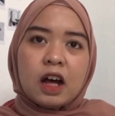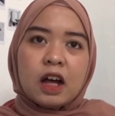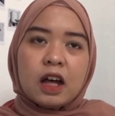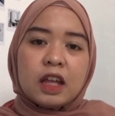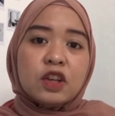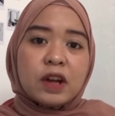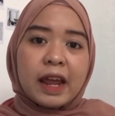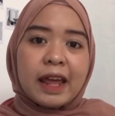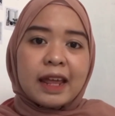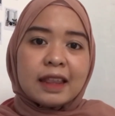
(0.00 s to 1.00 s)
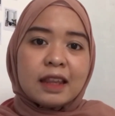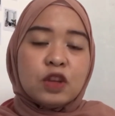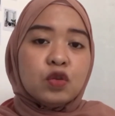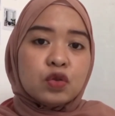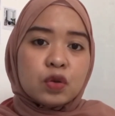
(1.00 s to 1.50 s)
internet,
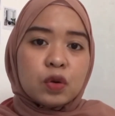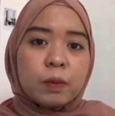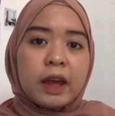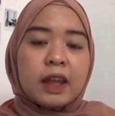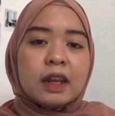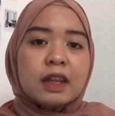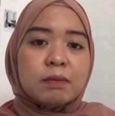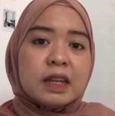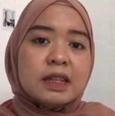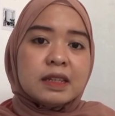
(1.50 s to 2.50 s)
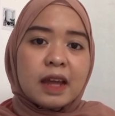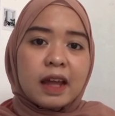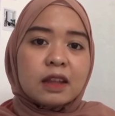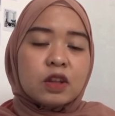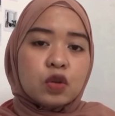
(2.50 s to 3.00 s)
YouTube, and it means
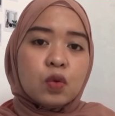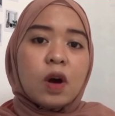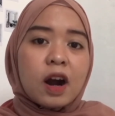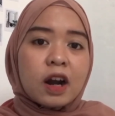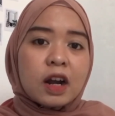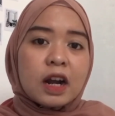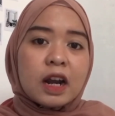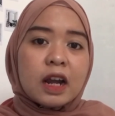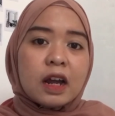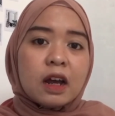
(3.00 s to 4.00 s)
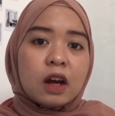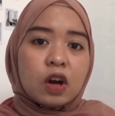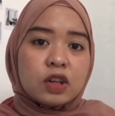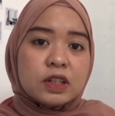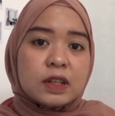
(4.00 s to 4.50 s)
that you are
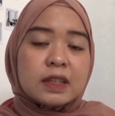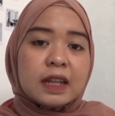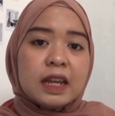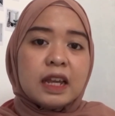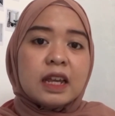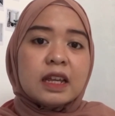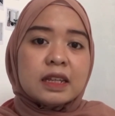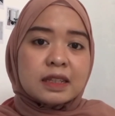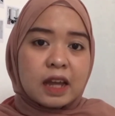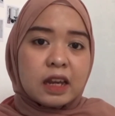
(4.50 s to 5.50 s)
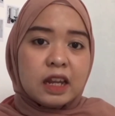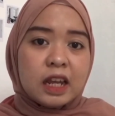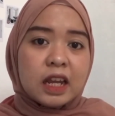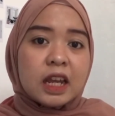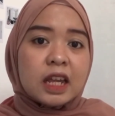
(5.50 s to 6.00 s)
consciously
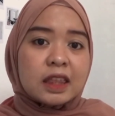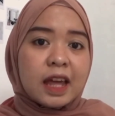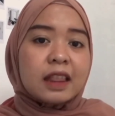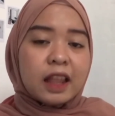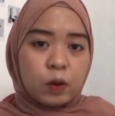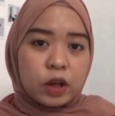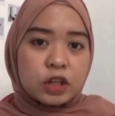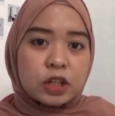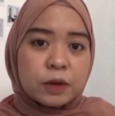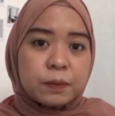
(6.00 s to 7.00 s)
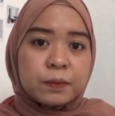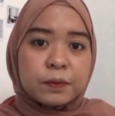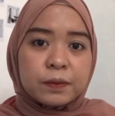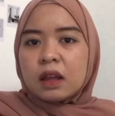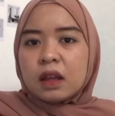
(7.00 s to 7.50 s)
studying that language.
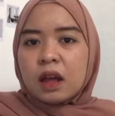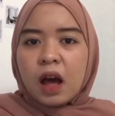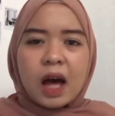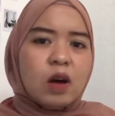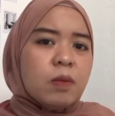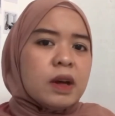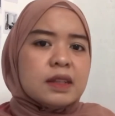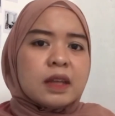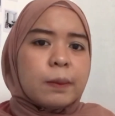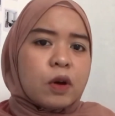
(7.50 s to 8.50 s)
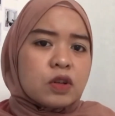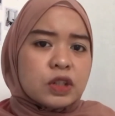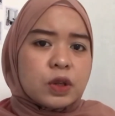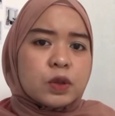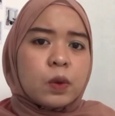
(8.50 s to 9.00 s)
How about
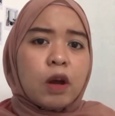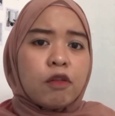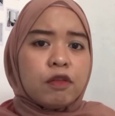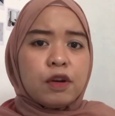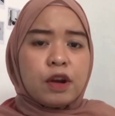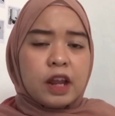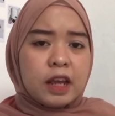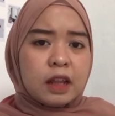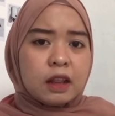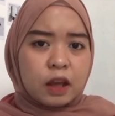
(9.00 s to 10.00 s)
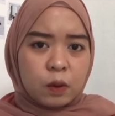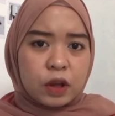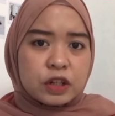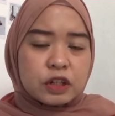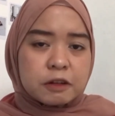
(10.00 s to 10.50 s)
subconscious way of learning
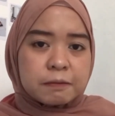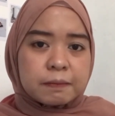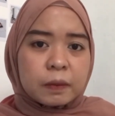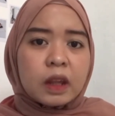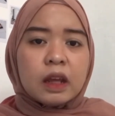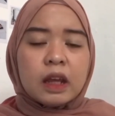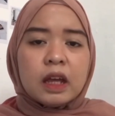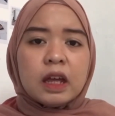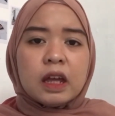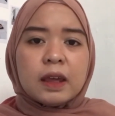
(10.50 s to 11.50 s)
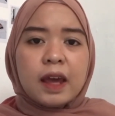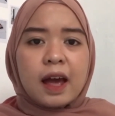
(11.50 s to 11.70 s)
language? Yeah,